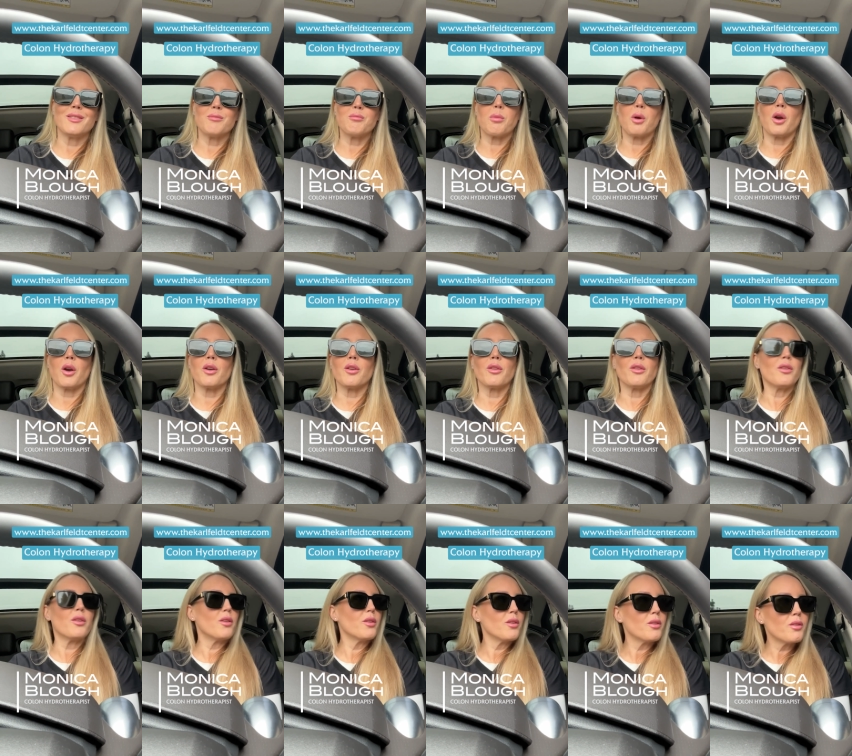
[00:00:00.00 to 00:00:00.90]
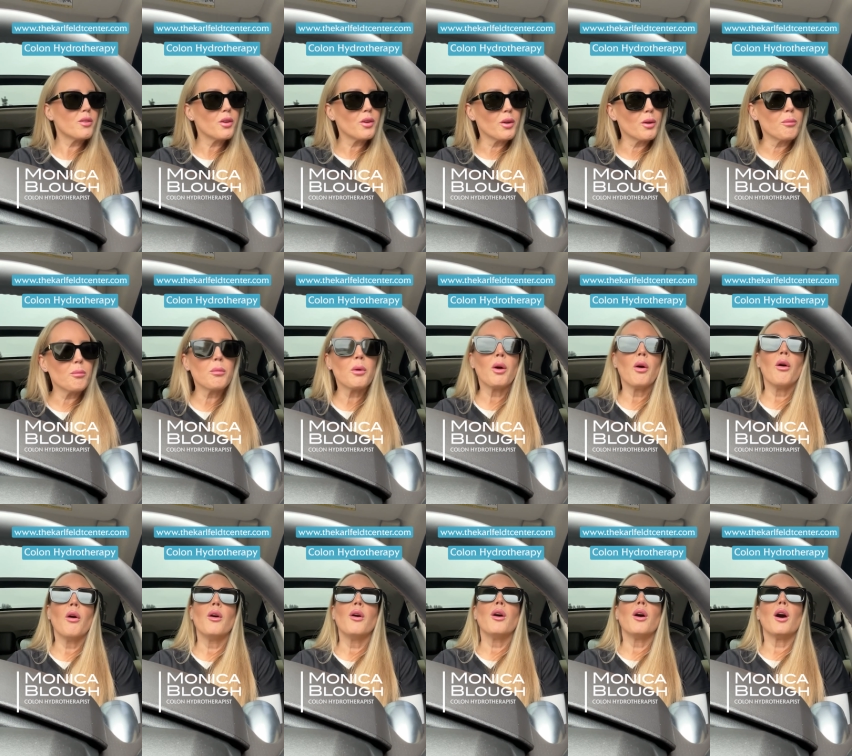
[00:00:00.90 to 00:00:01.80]
pardon the
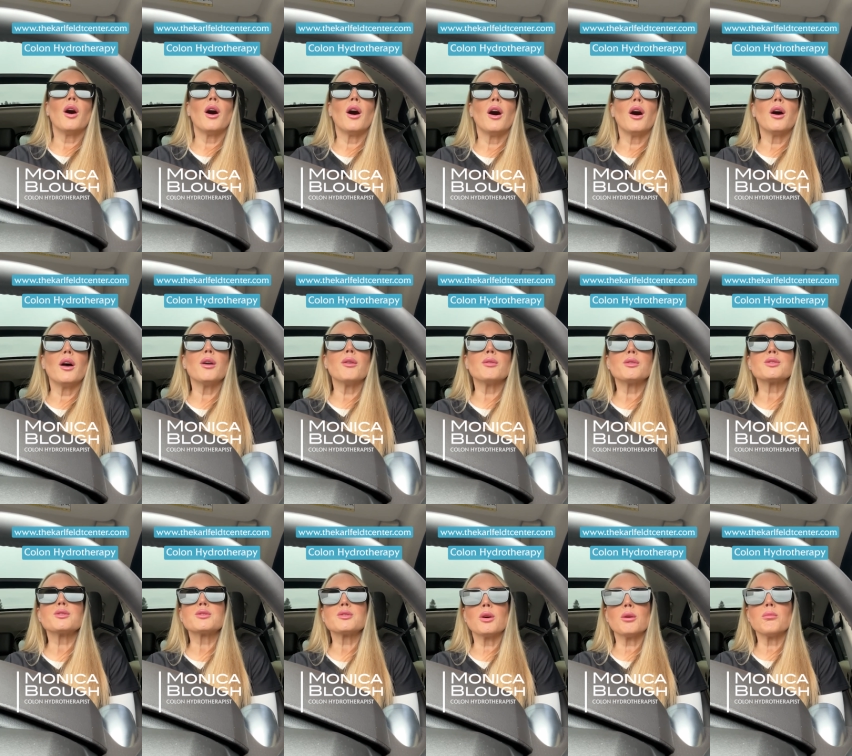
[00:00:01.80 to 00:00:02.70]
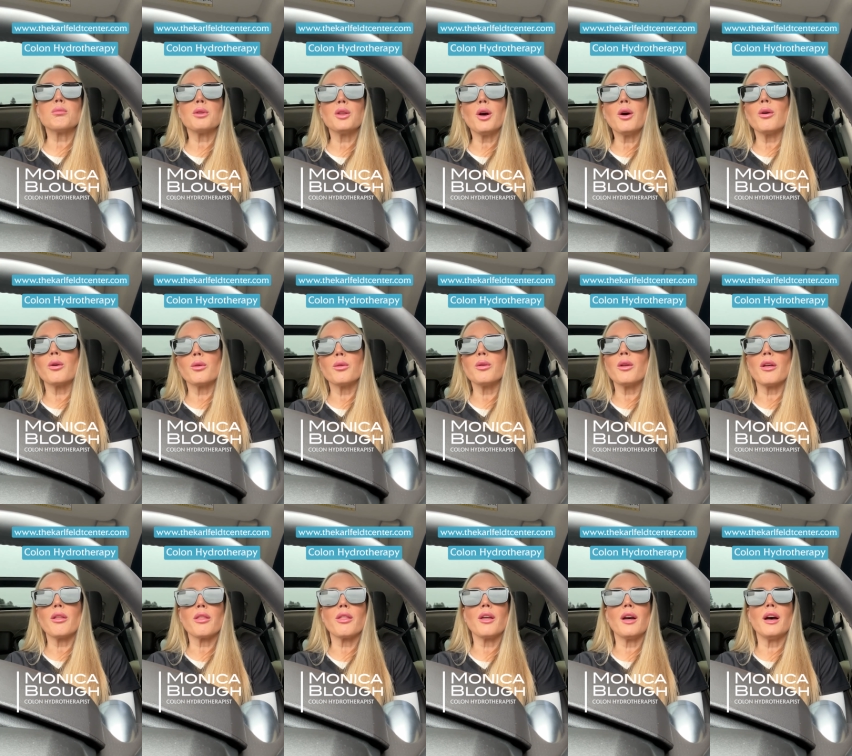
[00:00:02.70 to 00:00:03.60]
term, uh, it was so
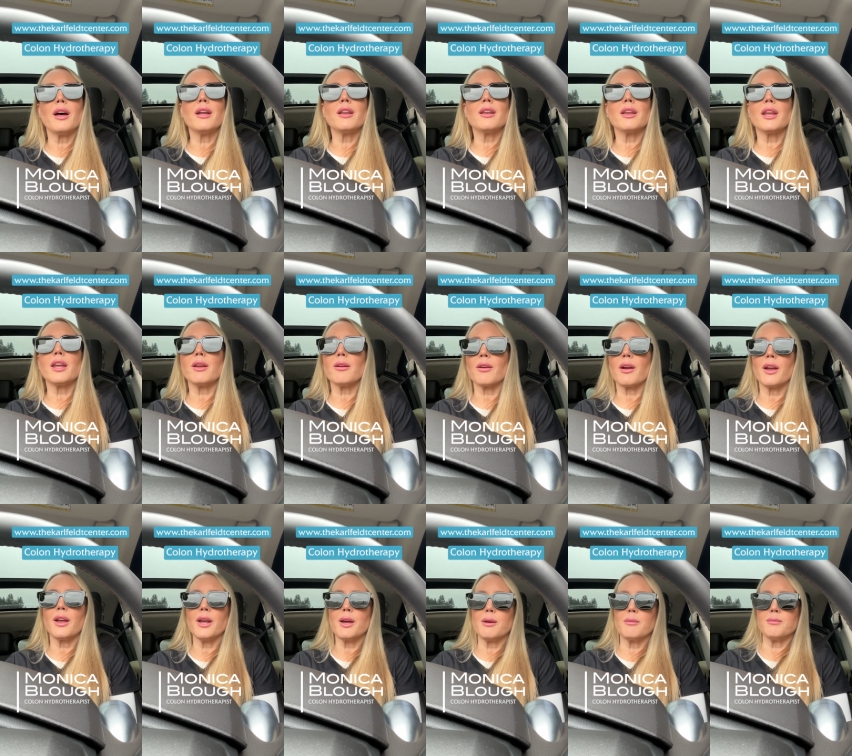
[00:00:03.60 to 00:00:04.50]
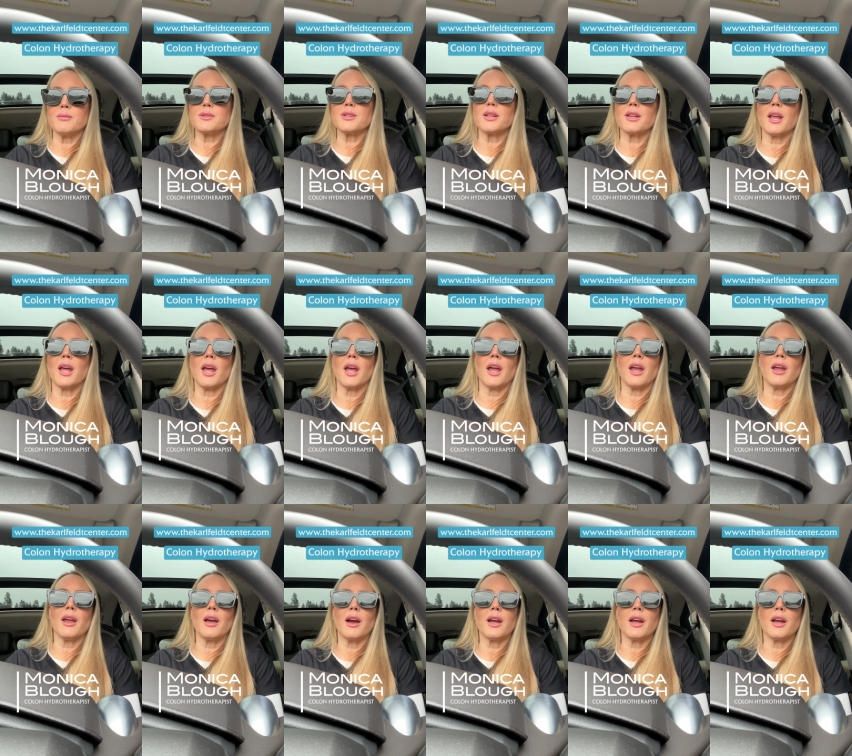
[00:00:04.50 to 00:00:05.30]
blown that here I am today.